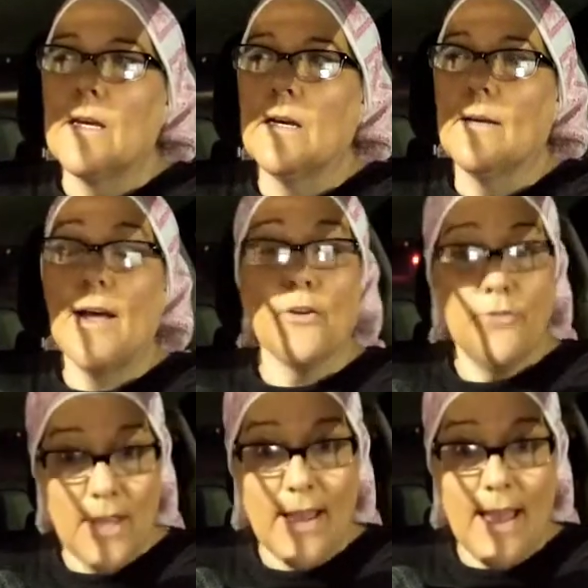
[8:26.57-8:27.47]
I don't
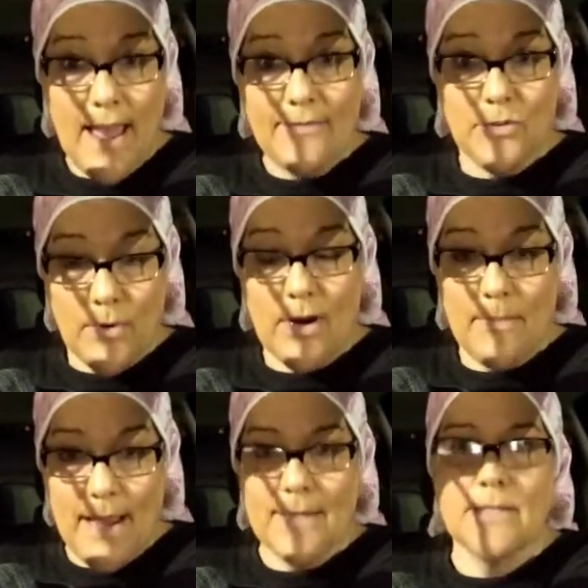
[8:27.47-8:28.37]
feel like I have to wear a
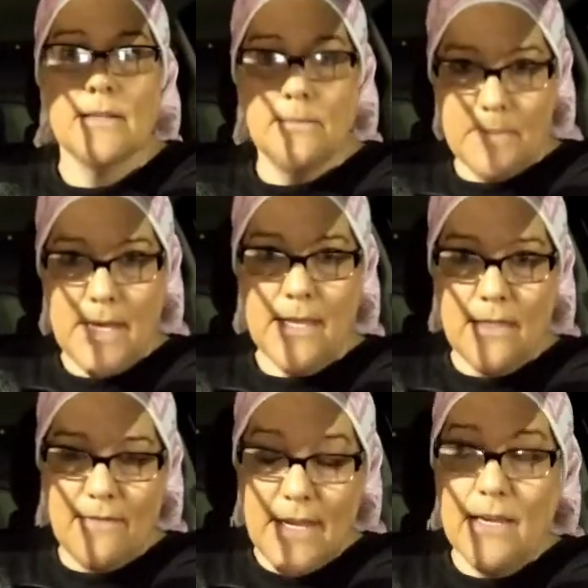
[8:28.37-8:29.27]
mask being in
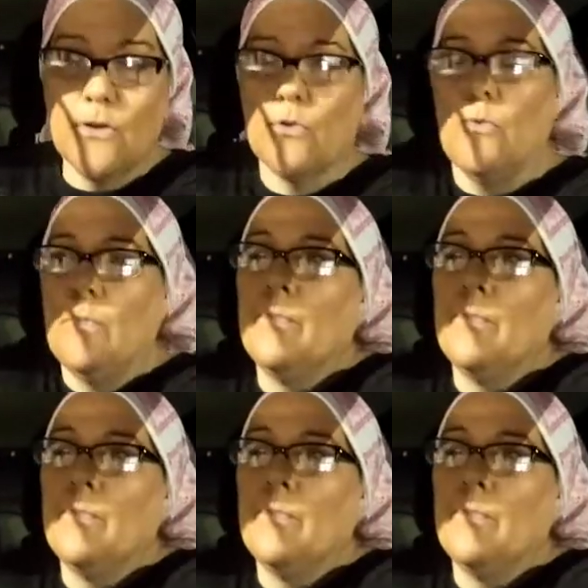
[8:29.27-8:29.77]
the vehicle.